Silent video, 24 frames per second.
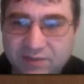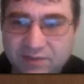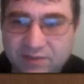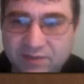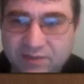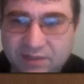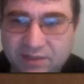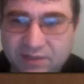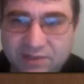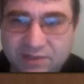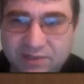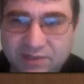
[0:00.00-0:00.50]

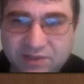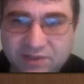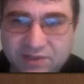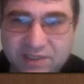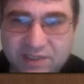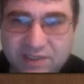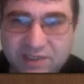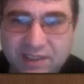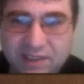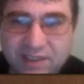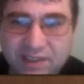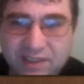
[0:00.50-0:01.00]
recommend just
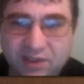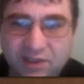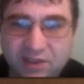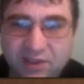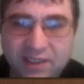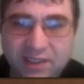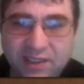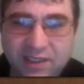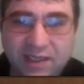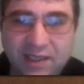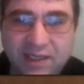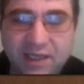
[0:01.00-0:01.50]
taking on
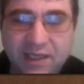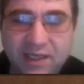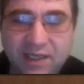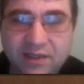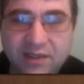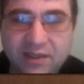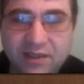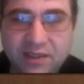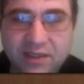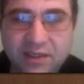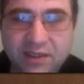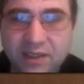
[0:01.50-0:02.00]
a8
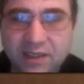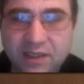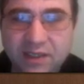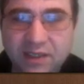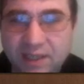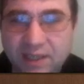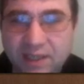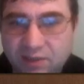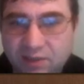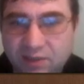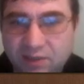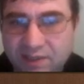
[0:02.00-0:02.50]

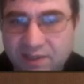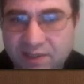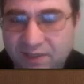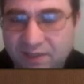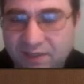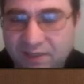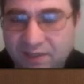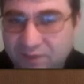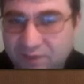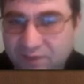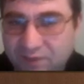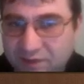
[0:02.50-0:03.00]
and going
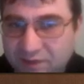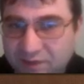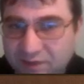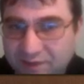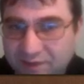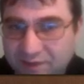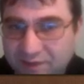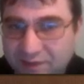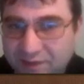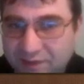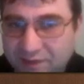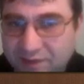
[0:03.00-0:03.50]
after these
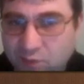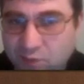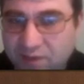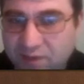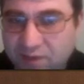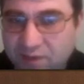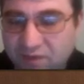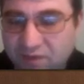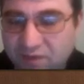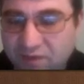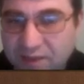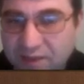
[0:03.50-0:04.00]
light
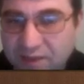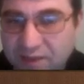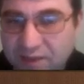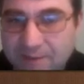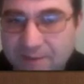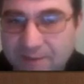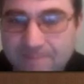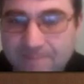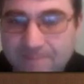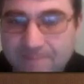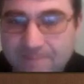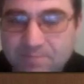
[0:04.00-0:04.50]
squares.
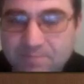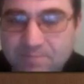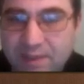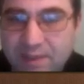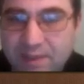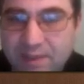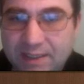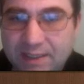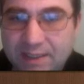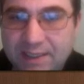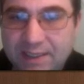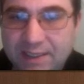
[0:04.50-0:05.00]

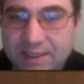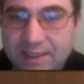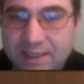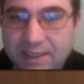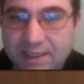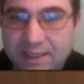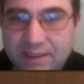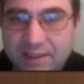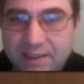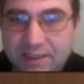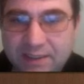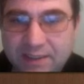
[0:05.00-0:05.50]

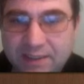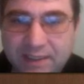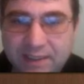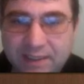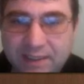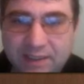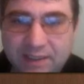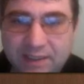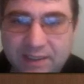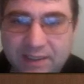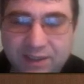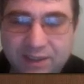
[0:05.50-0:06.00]
And
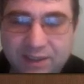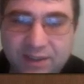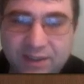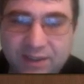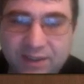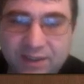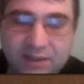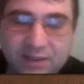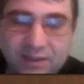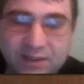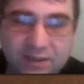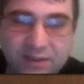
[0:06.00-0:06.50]
again, I
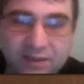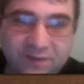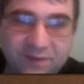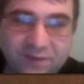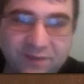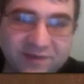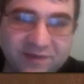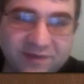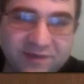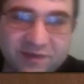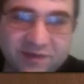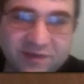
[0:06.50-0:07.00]
think if the
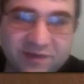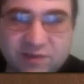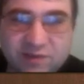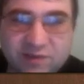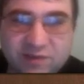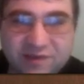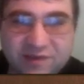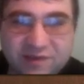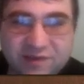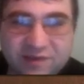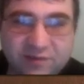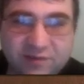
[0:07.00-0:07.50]
assessment
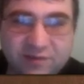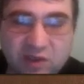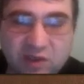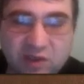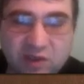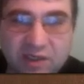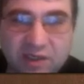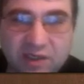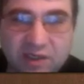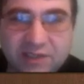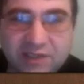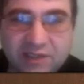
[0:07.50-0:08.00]
is
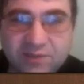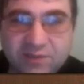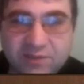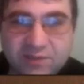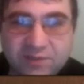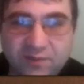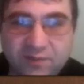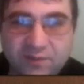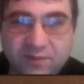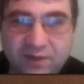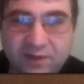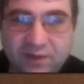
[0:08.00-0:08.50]
similar, I just
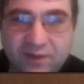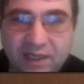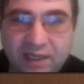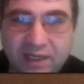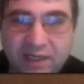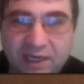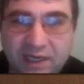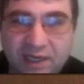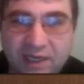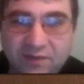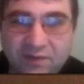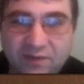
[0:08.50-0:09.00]
prefer to
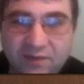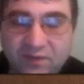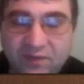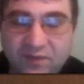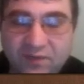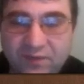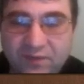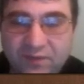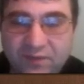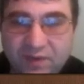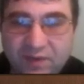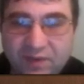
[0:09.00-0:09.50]
have
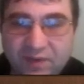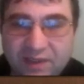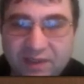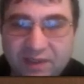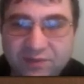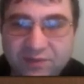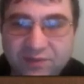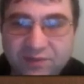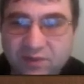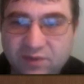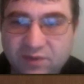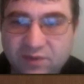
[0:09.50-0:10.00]
light
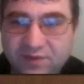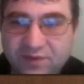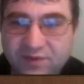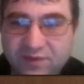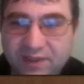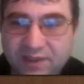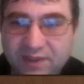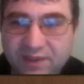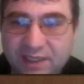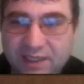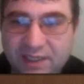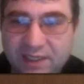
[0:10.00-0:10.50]
squares than
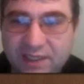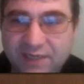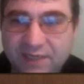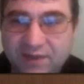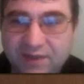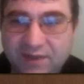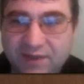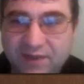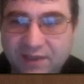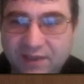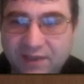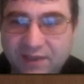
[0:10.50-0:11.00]
not having
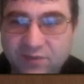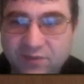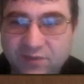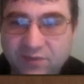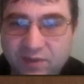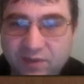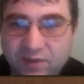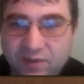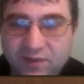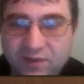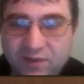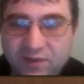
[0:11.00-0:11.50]
light
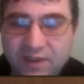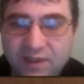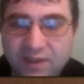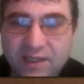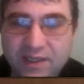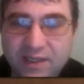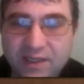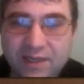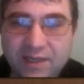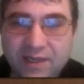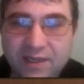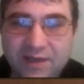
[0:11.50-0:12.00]
squares.
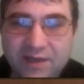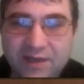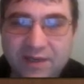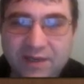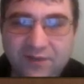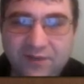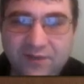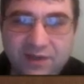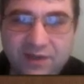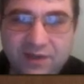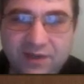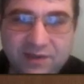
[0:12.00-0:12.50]
And then
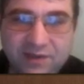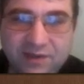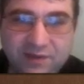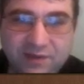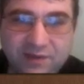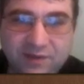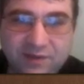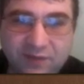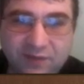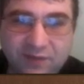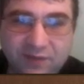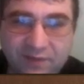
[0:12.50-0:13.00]
after d takes
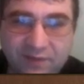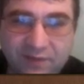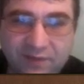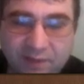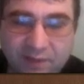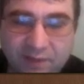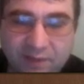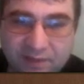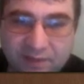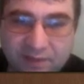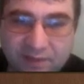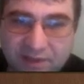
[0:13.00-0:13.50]
e5, I
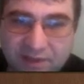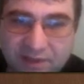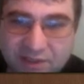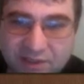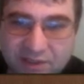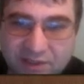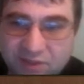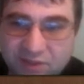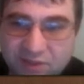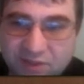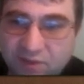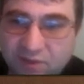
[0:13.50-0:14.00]
recommend knight
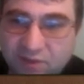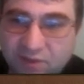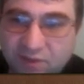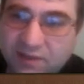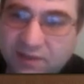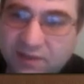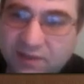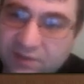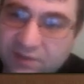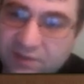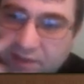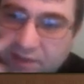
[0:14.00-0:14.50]
g4. Now
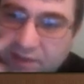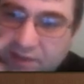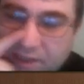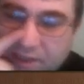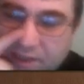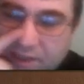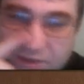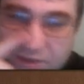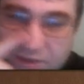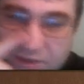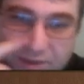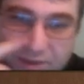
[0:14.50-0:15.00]
what's really
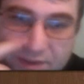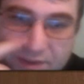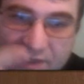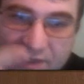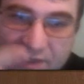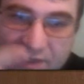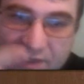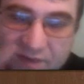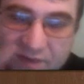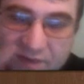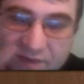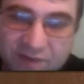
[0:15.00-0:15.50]
interesting
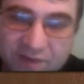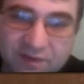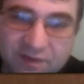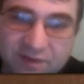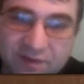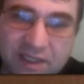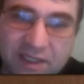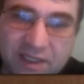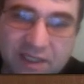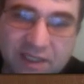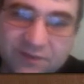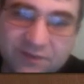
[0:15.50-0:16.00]
is they still
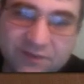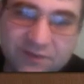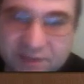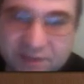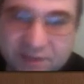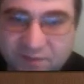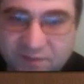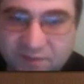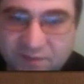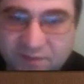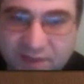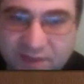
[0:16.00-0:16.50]
have to
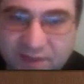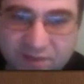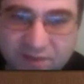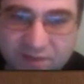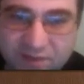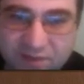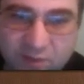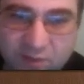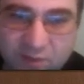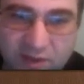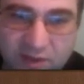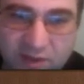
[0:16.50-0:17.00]
give me this
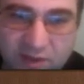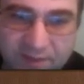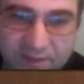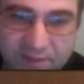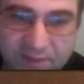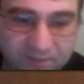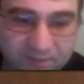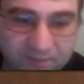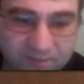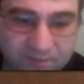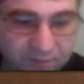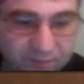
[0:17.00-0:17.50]
pawn.
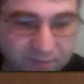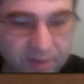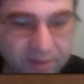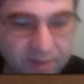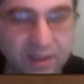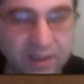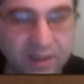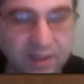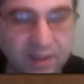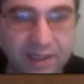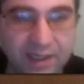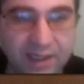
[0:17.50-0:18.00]

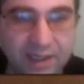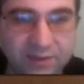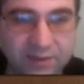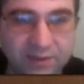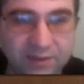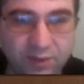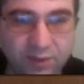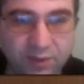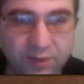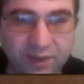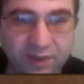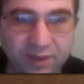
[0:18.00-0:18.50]
I
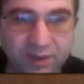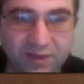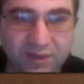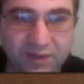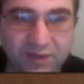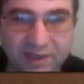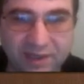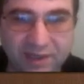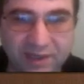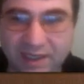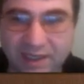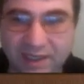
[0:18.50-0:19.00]
don't think they
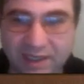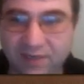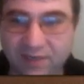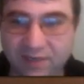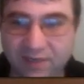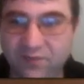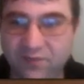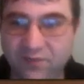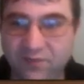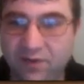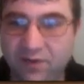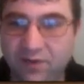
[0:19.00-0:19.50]

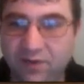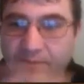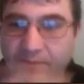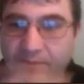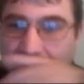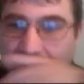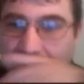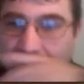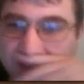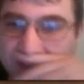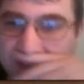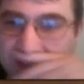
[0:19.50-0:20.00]
have a
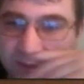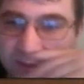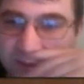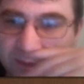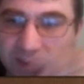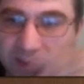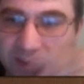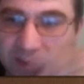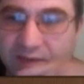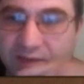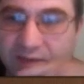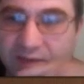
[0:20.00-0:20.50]
really
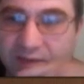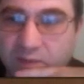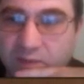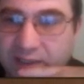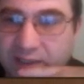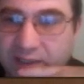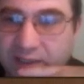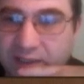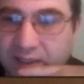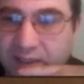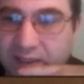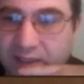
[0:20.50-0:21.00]
great
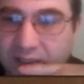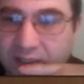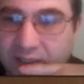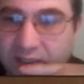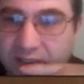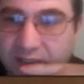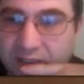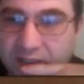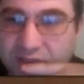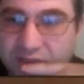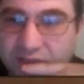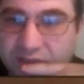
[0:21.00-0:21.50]
way
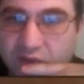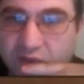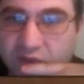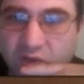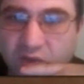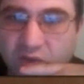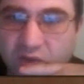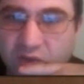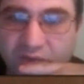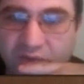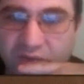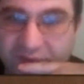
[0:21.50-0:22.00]
to
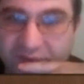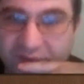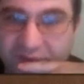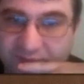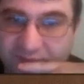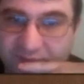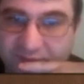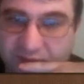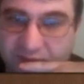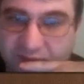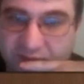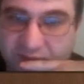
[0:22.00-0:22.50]
hold this
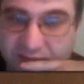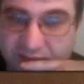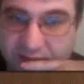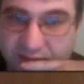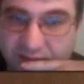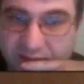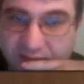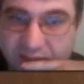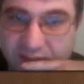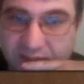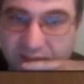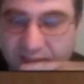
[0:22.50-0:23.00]
pawn.
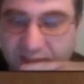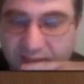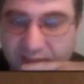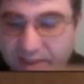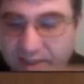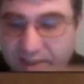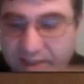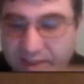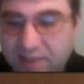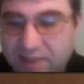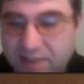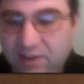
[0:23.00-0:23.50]

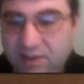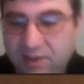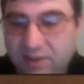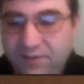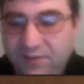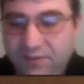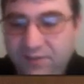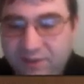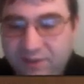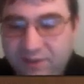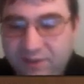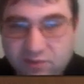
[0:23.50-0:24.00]
Now if
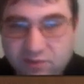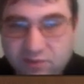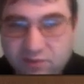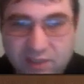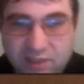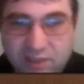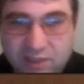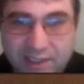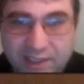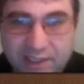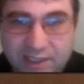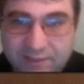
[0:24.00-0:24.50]
they
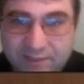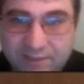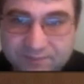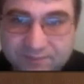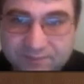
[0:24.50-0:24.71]
try